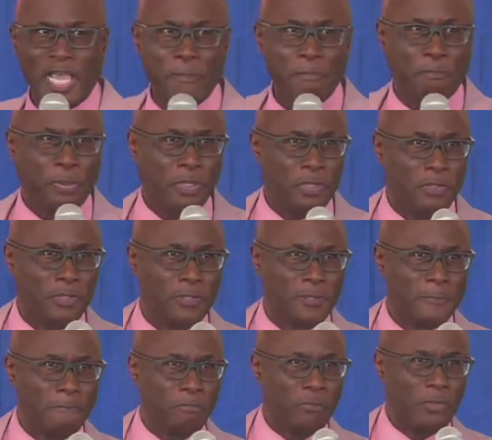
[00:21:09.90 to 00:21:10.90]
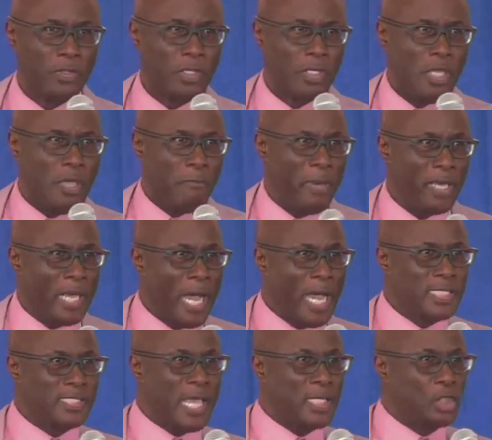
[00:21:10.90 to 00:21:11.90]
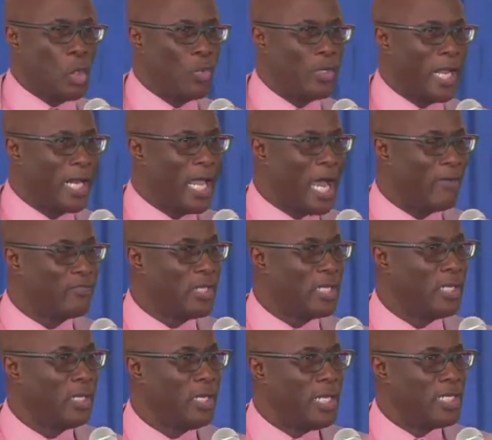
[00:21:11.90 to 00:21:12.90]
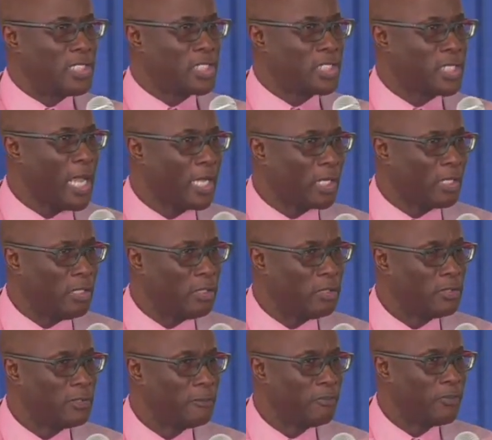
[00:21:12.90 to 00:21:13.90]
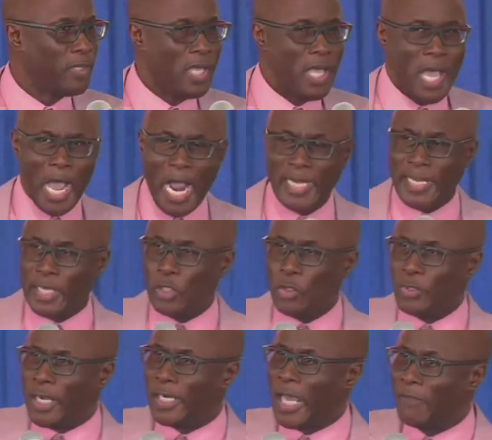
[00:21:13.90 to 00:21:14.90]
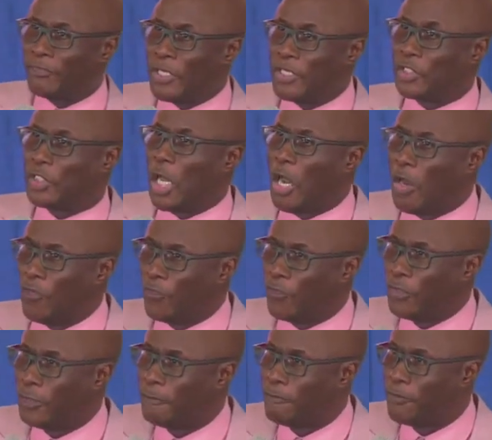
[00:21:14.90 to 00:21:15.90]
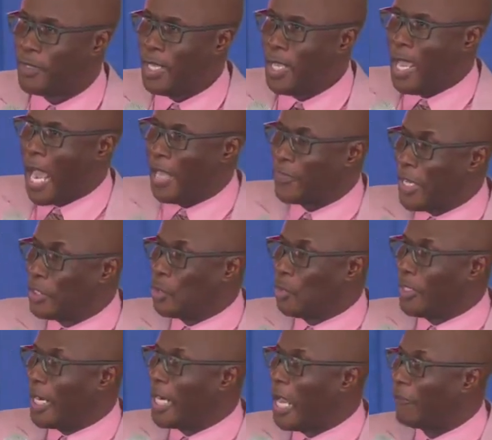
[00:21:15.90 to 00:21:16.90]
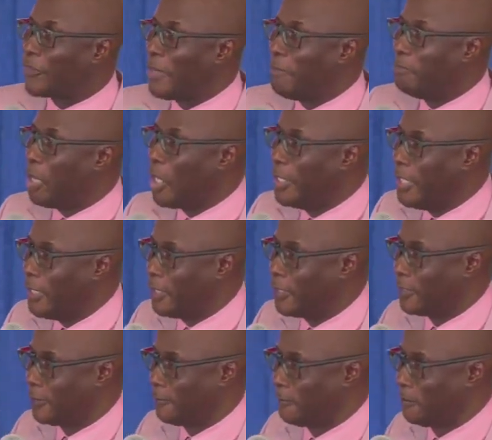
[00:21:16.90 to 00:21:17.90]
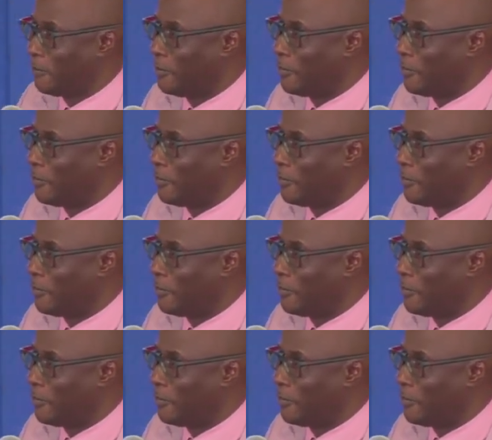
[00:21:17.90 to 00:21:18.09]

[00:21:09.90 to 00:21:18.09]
the temple because they do not have the shekel and they do not have the dove and they do not have the money.